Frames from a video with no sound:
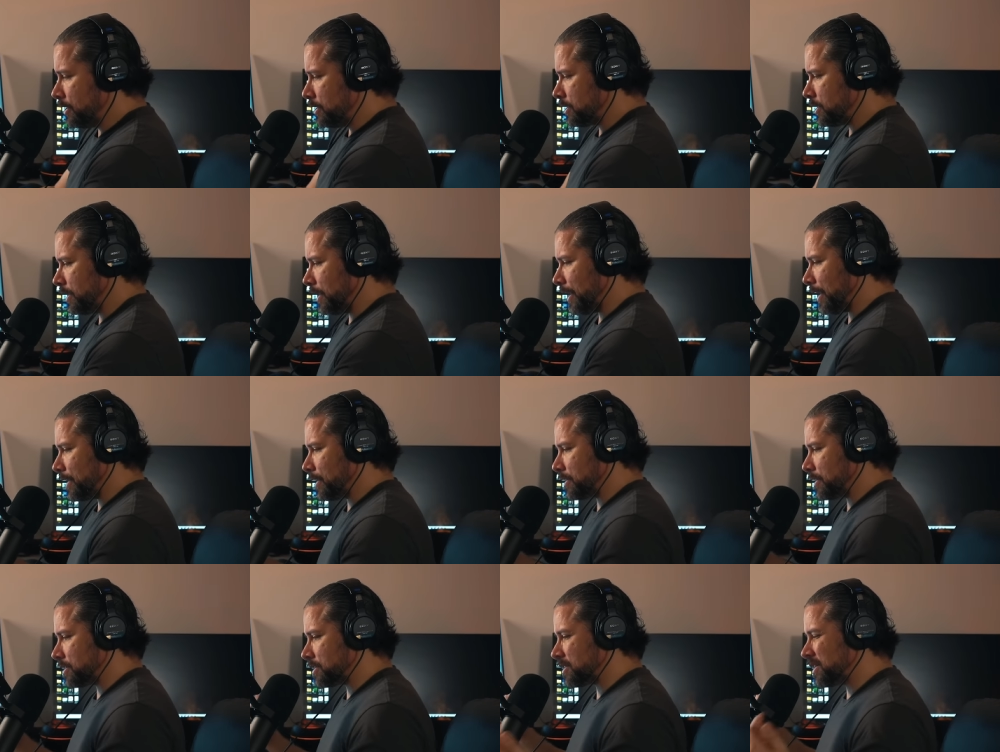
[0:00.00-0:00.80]
She
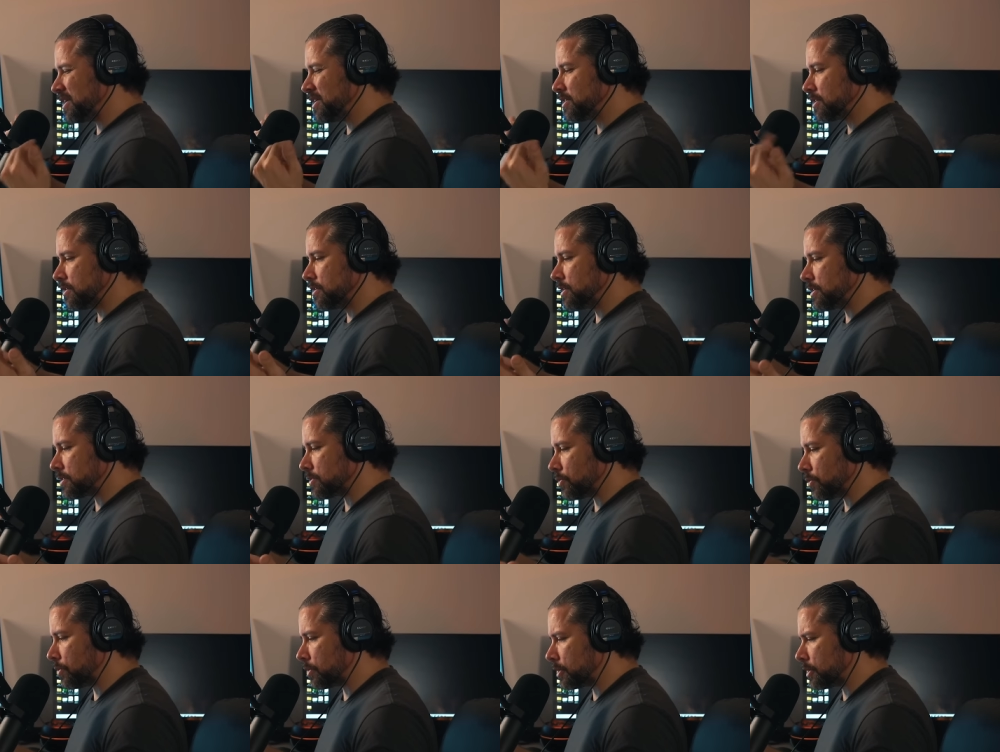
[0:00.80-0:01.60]
had a seizure
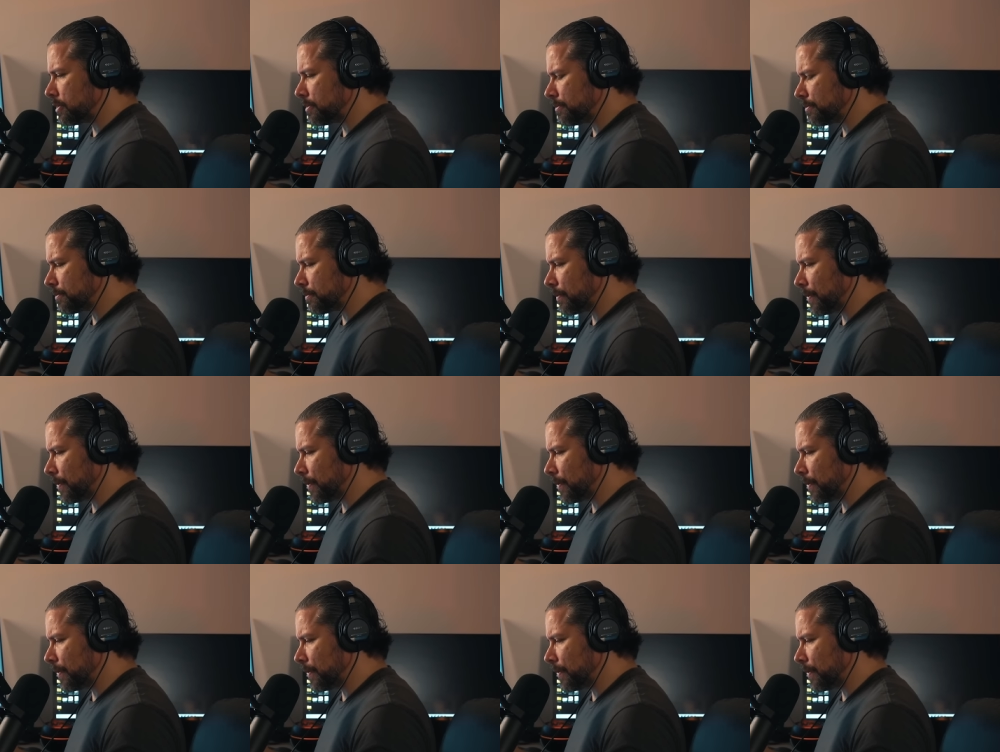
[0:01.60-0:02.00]
disorder,